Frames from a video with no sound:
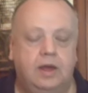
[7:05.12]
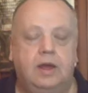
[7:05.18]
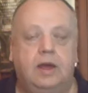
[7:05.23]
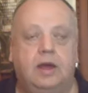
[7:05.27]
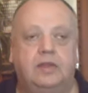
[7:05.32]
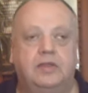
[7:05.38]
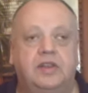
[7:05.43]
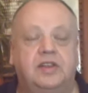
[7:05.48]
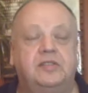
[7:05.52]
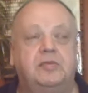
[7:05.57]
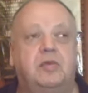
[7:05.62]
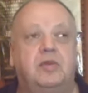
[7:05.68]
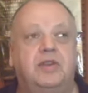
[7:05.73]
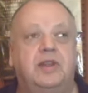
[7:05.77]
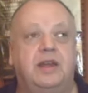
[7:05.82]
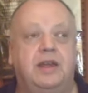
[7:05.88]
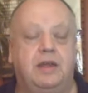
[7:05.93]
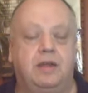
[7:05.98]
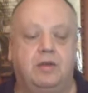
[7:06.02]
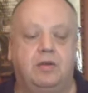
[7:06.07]
And this one
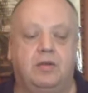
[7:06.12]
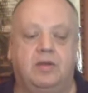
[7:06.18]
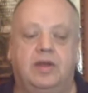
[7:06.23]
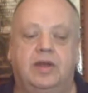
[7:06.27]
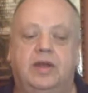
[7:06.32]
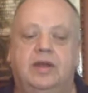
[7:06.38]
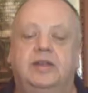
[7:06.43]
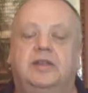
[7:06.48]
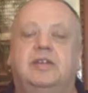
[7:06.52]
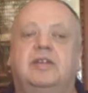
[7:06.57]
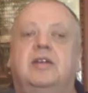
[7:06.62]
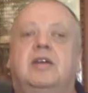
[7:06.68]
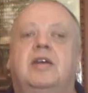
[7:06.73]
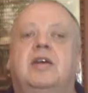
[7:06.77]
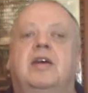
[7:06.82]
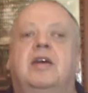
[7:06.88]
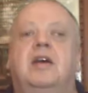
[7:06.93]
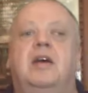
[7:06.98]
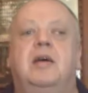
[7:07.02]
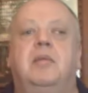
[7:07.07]
here is
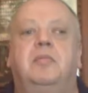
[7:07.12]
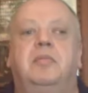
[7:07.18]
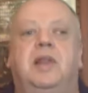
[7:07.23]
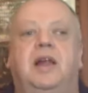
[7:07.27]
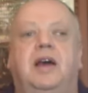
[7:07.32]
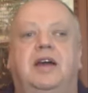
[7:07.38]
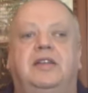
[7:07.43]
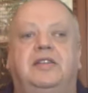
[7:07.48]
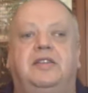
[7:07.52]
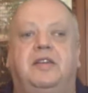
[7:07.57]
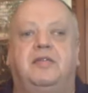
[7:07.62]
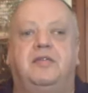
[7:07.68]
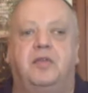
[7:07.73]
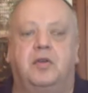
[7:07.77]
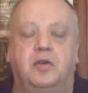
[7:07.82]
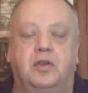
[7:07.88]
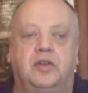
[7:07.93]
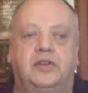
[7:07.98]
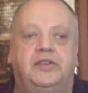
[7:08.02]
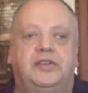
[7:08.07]
Blast
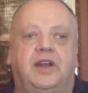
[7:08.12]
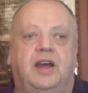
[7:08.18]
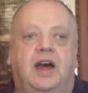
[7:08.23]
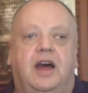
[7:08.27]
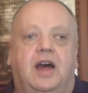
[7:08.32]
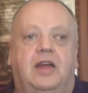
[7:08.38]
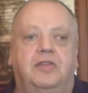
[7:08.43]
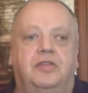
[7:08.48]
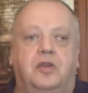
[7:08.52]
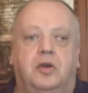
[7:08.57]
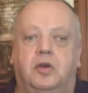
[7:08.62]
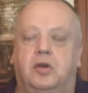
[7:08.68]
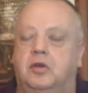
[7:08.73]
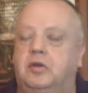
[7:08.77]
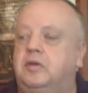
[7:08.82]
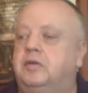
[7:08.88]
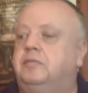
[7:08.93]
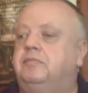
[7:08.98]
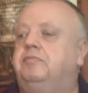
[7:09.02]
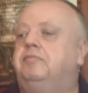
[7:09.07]
Furnace and the
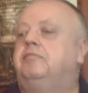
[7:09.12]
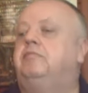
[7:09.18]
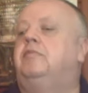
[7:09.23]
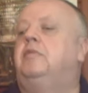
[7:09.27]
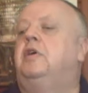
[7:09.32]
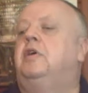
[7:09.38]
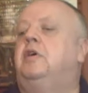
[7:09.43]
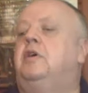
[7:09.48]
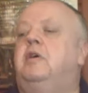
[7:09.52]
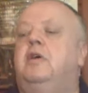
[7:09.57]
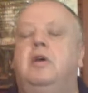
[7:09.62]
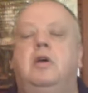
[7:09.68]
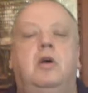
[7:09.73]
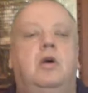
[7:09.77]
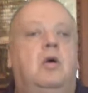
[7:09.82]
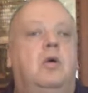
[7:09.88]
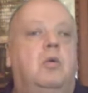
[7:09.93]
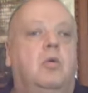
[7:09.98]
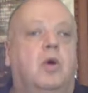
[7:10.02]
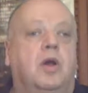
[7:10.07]

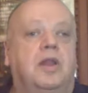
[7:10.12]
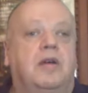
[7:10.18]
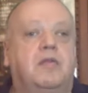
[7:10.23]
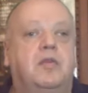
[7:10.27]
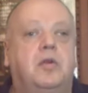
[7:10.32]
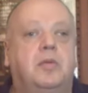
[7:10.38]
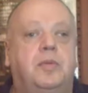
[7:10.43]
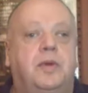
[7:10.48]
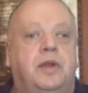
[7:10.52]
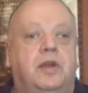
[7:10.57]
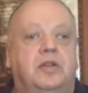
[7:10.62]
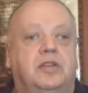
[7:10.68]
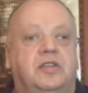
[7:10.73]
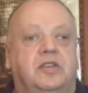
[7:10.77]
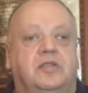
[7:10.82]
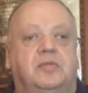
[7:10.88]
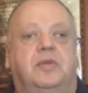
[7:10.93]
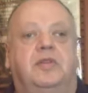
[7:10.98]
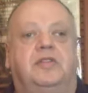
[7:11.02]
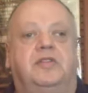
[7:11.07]
whatever, because
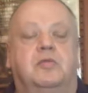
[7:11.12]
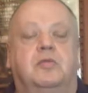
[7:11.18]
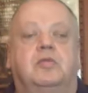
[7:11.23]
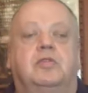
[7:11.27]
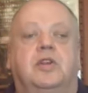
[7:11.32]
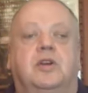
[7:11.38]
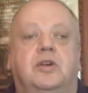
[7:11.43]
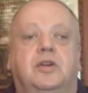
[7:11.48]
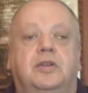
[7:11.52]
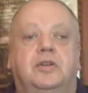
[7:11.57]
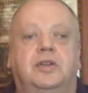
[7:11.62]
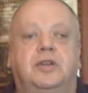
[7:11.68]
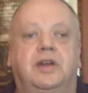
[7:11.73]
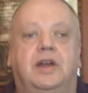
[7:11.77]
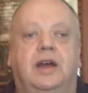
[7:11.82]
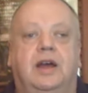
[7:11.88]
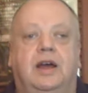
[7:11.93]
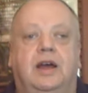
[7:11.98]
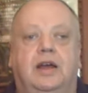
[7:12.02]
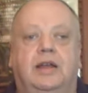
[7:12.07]
it's been stroked out,
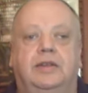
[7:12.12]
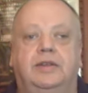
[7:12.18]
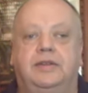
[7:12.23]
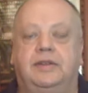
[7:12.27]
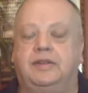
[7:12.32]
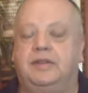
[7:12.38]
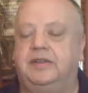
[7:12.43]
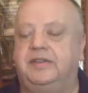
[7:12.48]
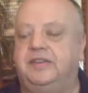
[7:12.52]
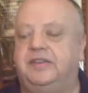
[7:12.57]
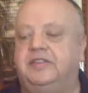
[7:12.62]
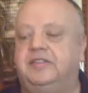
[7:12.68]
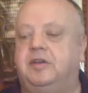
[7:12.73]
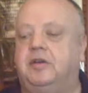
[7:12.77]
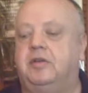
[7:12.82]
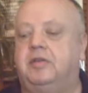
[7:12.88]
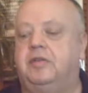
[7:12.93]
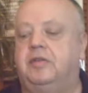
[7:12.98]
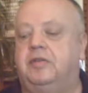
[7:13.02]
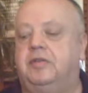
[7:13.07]
and this is
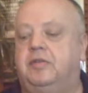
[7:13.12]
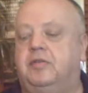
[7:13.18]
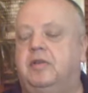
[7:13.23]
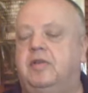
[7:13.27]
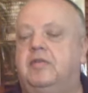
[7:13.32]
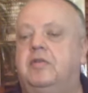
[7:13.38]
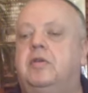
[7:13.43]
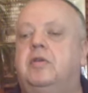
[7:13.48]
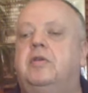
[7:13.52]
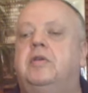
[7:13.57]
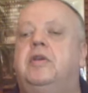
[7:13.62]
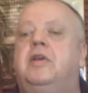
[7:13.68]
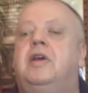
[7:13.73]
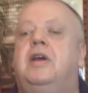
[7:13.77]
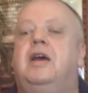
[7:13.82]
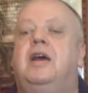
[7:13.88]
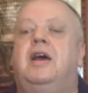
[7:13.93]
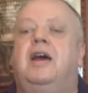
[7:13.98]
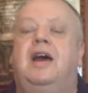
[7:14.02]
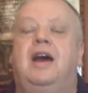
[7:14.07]
South of the River.
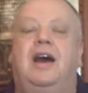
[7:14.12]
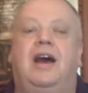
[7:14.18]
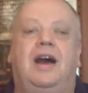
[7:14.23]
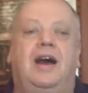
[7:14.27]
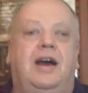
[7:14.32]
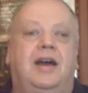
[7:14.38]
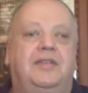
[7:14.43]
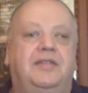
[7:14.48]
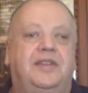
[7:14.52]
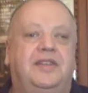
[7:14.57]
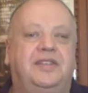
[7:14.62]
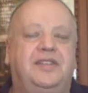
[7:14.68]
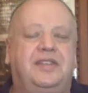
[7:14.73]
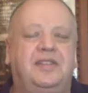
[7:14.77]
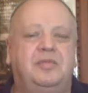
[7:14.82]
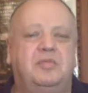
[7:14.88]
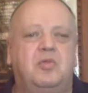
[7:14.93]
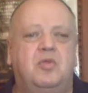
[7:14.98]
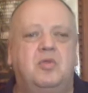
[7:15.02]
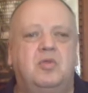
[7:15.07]
And this
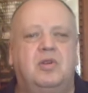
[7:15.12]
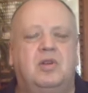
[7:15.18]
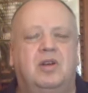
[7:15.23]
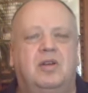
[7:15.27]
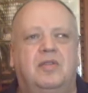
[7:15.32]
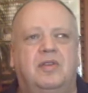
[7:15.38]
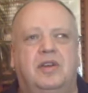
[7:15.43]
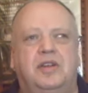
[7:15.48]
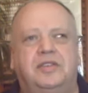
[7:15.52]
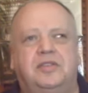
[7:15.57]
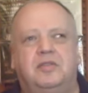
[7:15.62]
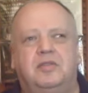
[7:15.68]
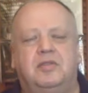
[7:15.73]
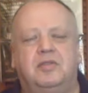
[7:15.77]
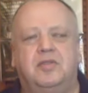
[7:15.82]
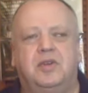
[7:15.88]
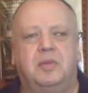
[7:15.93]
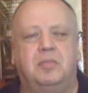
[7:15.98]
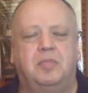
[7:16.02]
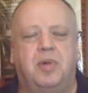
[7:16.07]
is more of a sort
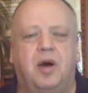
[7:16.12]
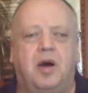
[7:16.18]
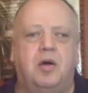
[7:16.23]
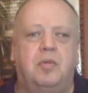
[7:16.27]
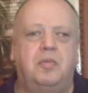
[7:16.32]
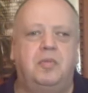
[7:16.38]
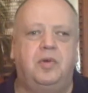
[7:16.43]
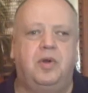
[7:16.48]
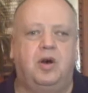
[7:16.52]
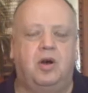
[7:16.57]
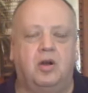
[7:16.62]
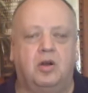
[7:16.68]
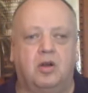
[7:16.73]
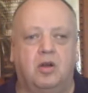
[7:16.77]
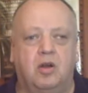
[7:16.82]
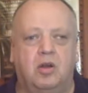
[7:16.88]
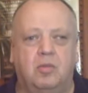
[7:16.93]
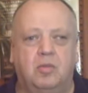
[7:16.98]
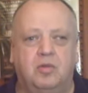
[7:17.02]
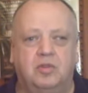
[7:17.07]
of a pub rock,
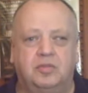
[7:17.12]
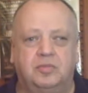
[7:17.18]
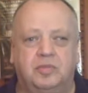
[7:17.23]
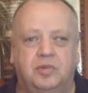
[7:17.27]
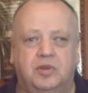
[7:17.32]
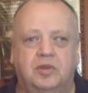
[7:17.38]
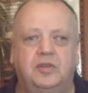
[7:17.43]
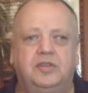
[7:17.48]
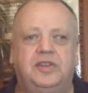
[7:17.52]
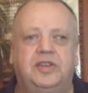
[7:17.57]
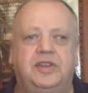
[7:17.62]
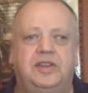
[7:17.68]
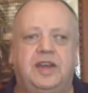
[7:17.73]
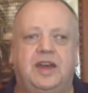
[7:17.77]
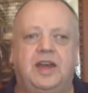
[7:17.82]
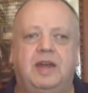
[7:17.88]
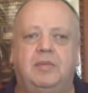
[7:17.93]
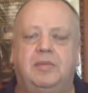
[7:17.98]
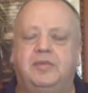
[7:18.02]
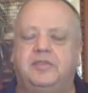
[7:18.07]
almost bluesy
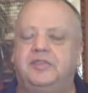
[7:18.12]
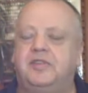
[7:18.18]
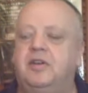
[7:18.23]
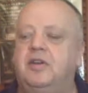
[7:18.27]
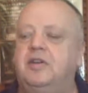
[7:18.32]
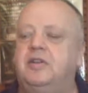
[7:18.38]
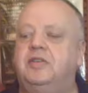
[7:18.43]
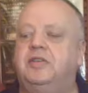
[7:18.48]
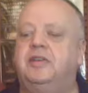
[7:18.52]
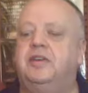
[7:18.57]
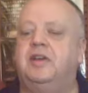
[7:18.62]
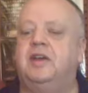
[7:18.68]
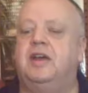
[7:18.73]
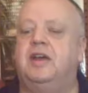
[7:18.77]
type sound.